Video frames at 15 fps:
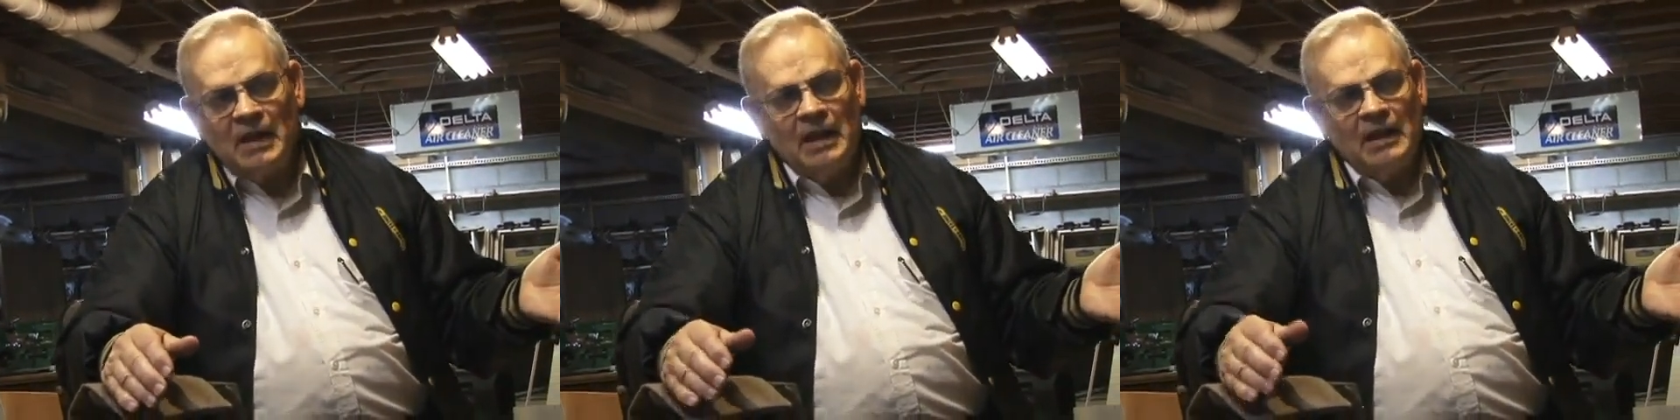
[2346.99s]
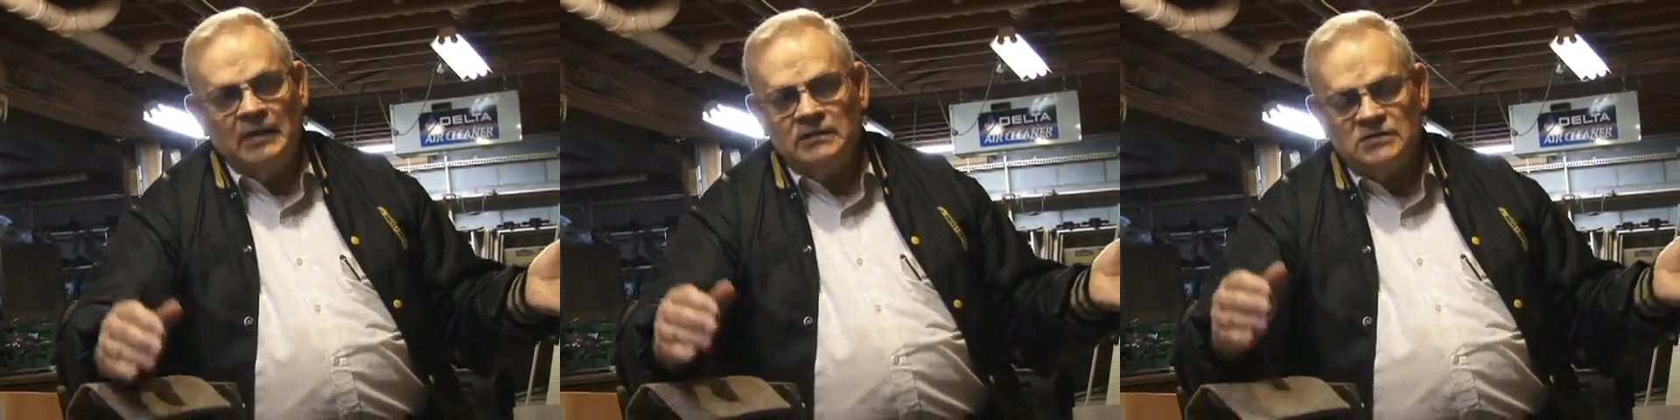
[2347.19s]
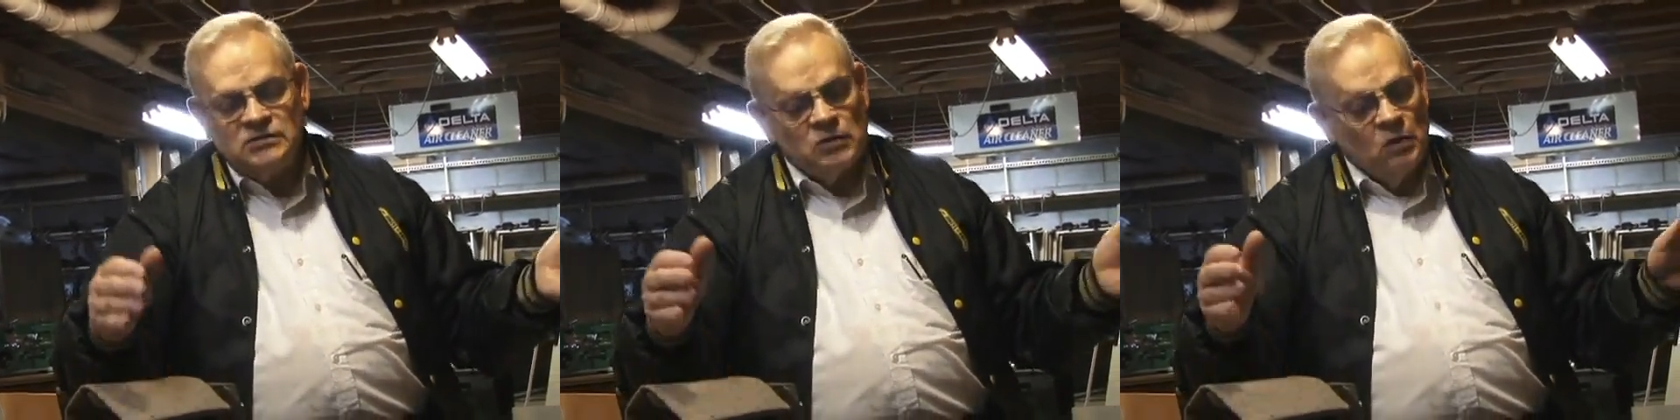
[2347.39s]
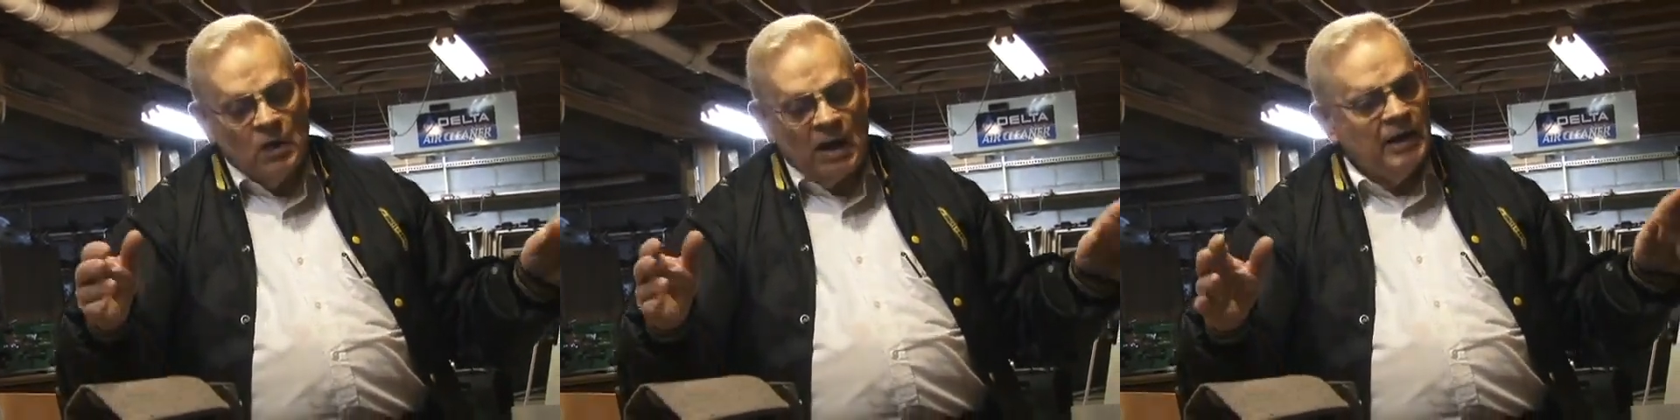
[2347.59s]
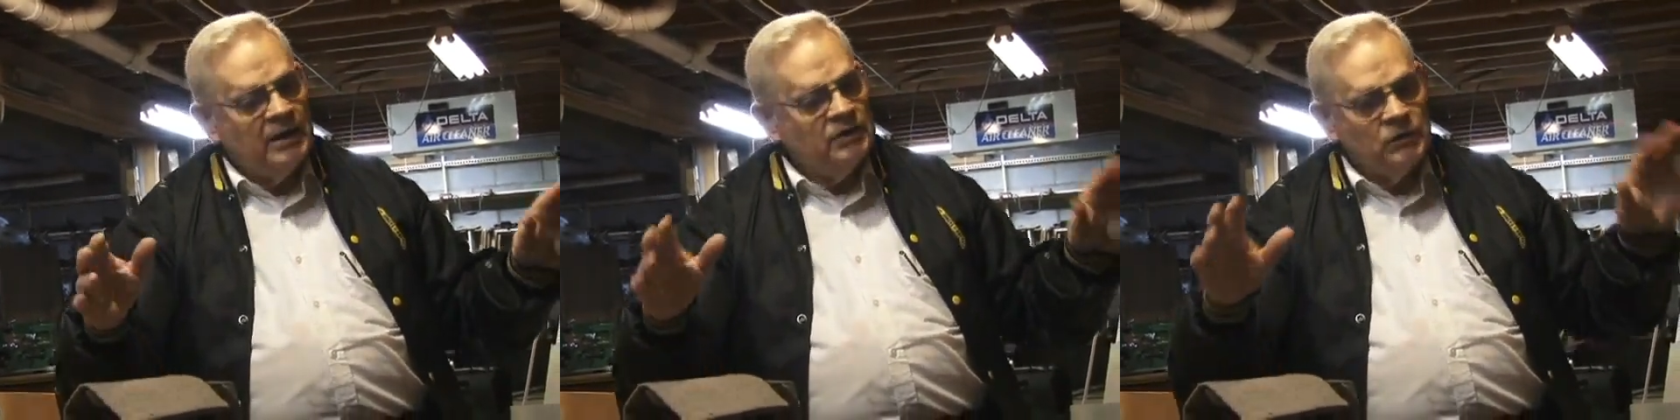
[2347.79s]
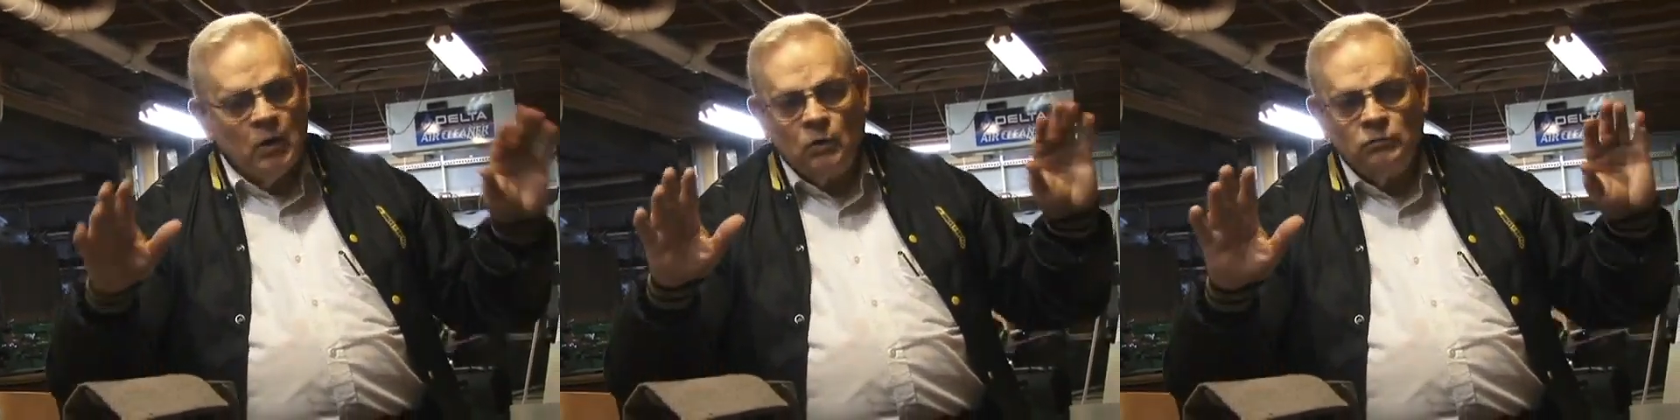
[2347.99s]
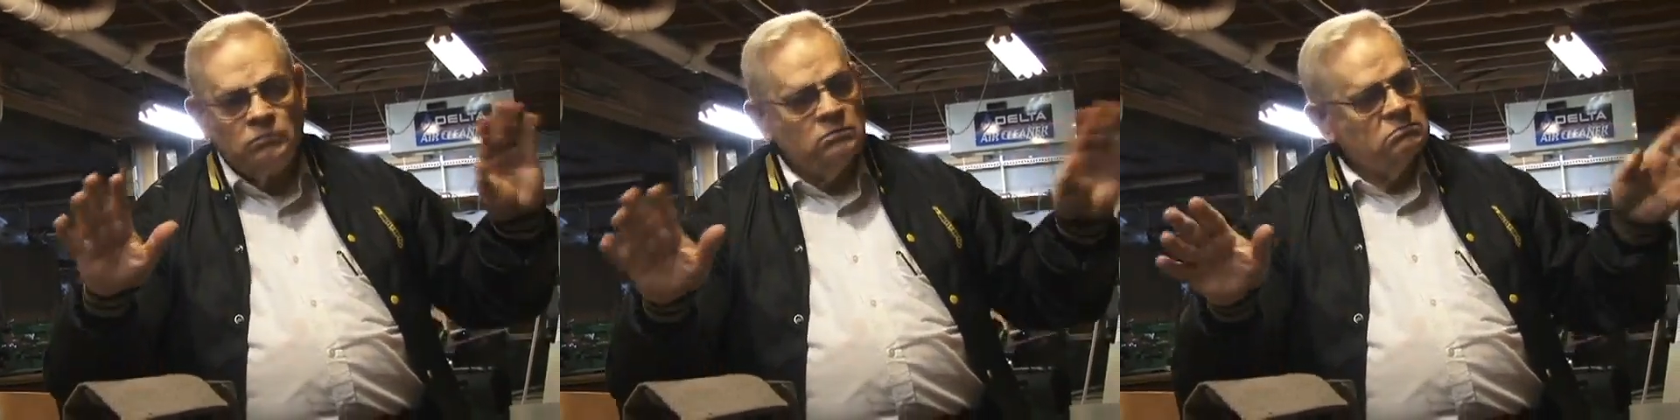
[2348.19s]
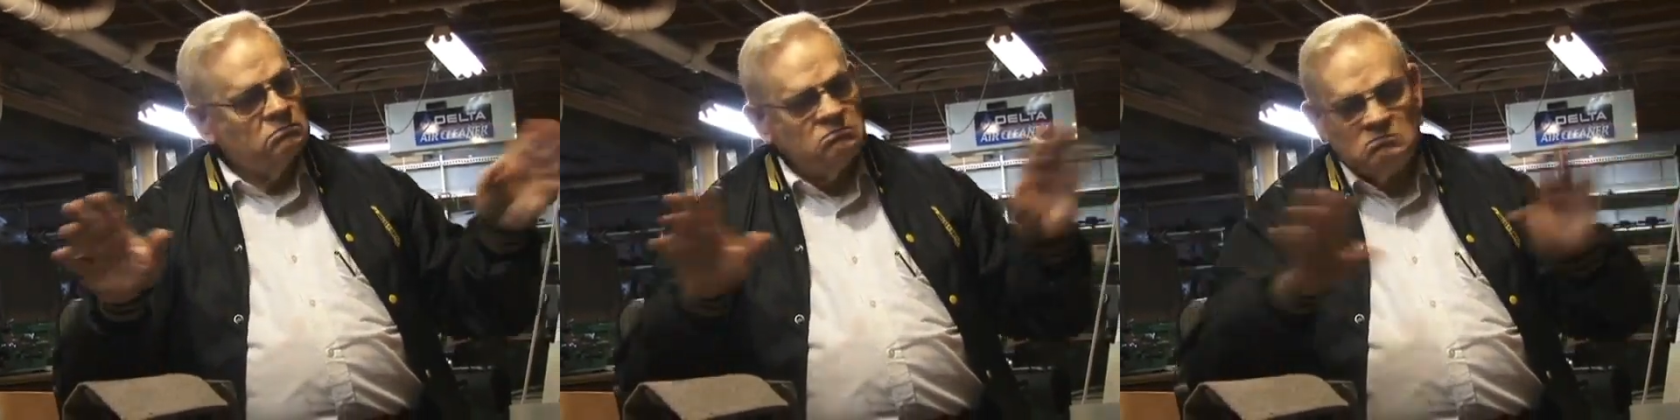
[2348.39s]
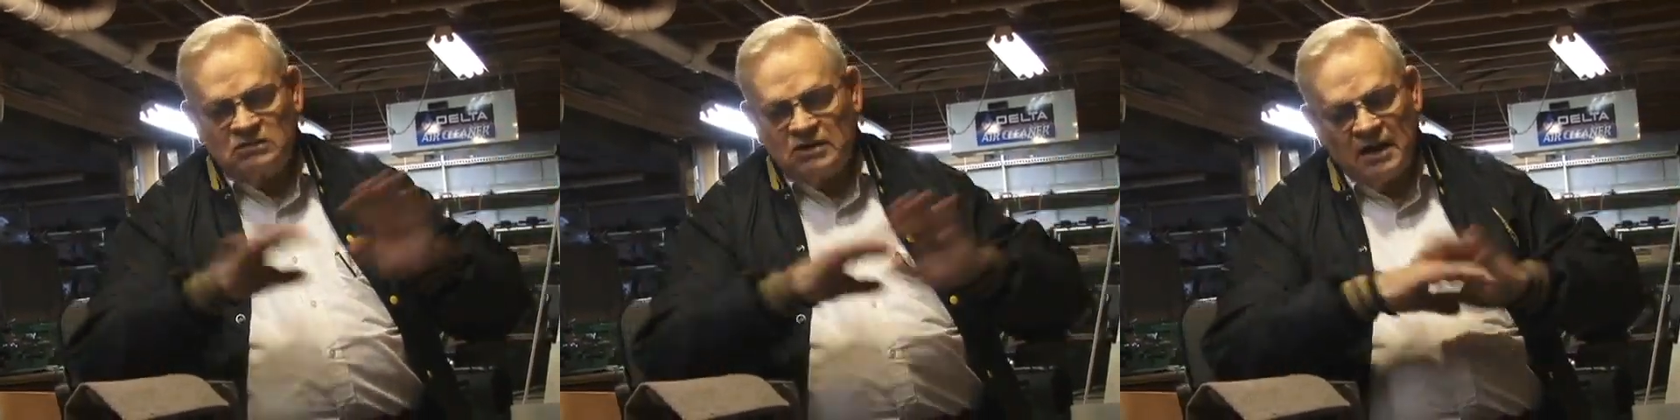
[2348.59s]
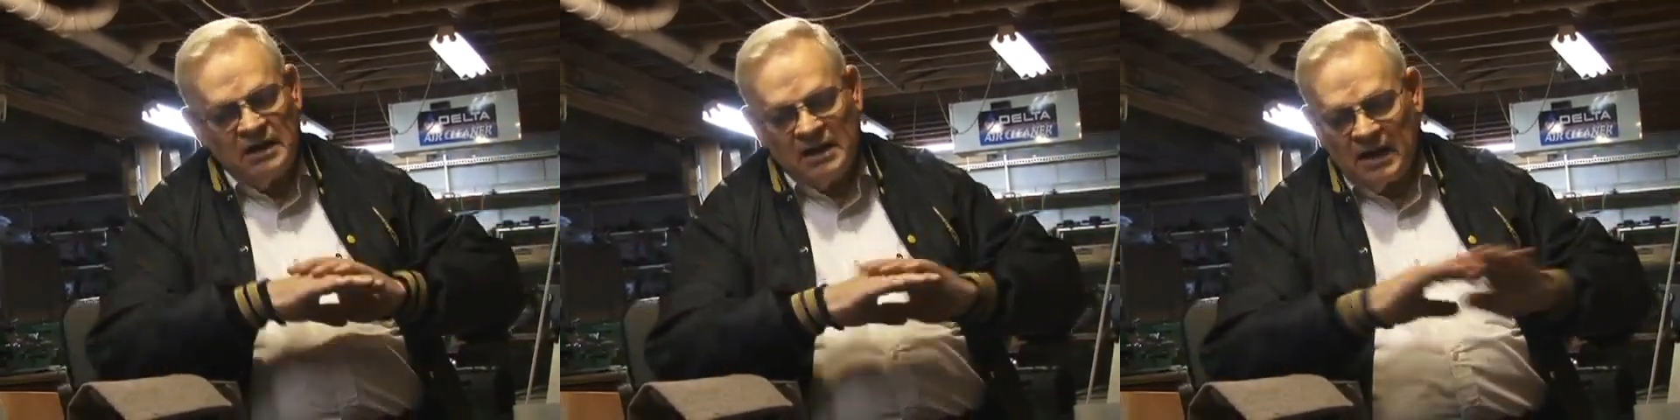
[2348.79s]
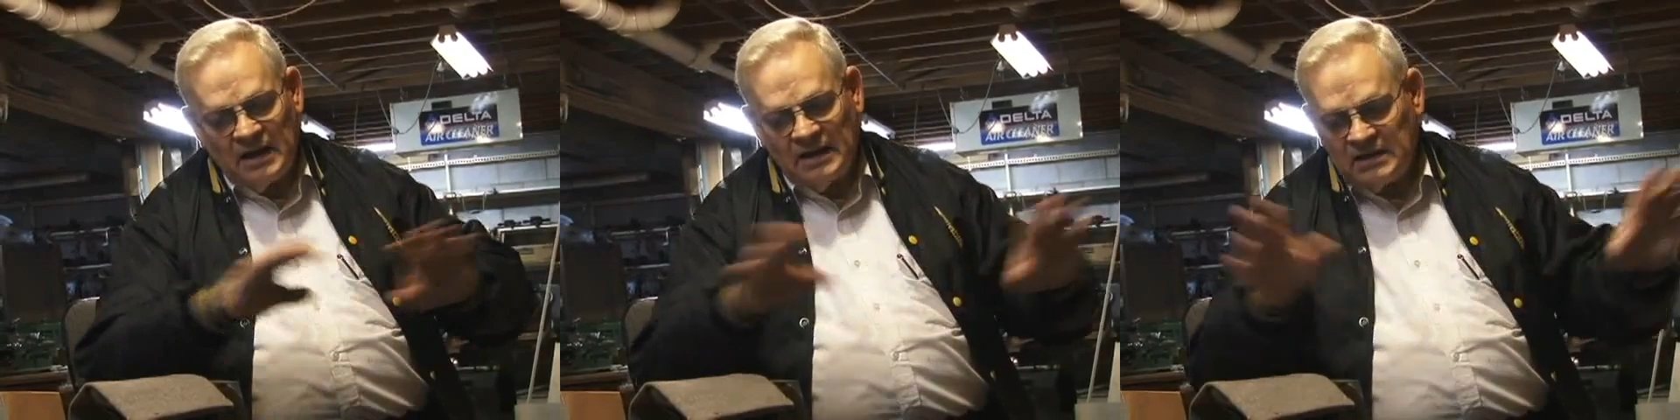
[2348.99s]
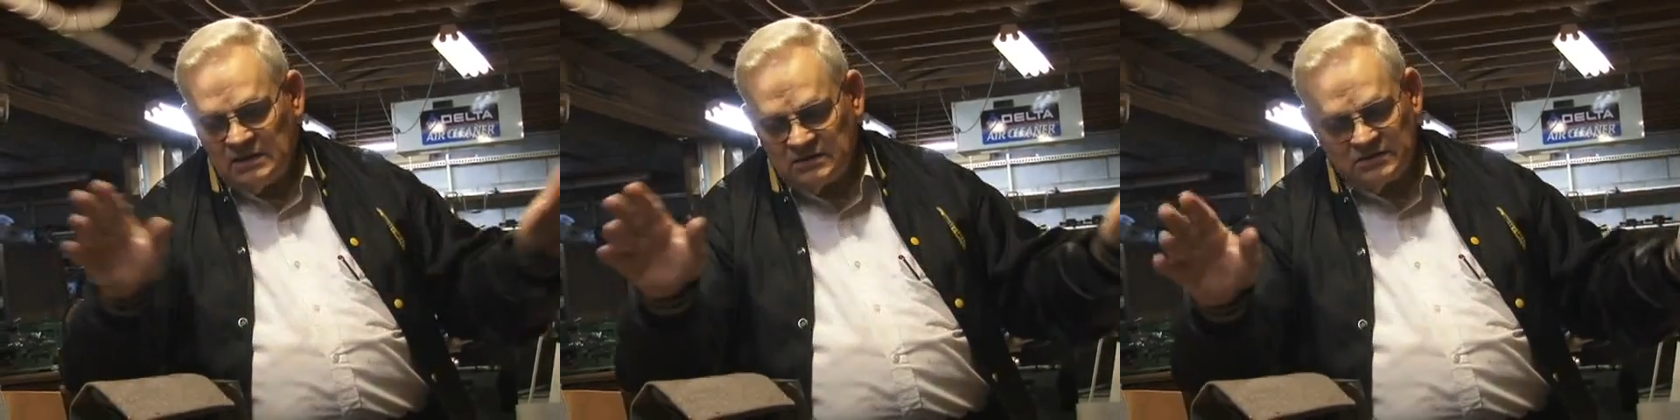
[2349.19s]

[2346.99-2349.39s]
And so I don't take any